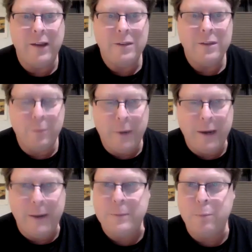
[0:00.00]
so my
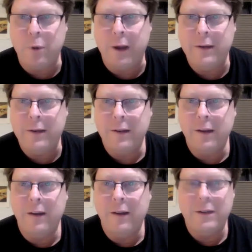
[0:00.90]
name's Bret.
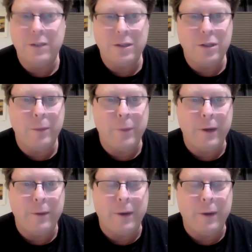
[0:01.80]
Just a little
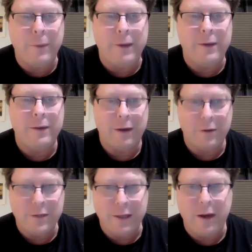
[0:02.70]
bit about me. I
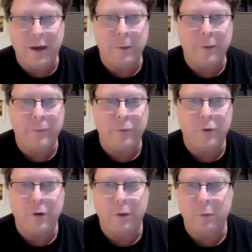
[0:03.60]
was in the Army
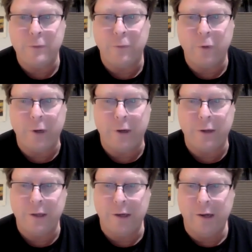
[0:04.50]
for almost 4 years.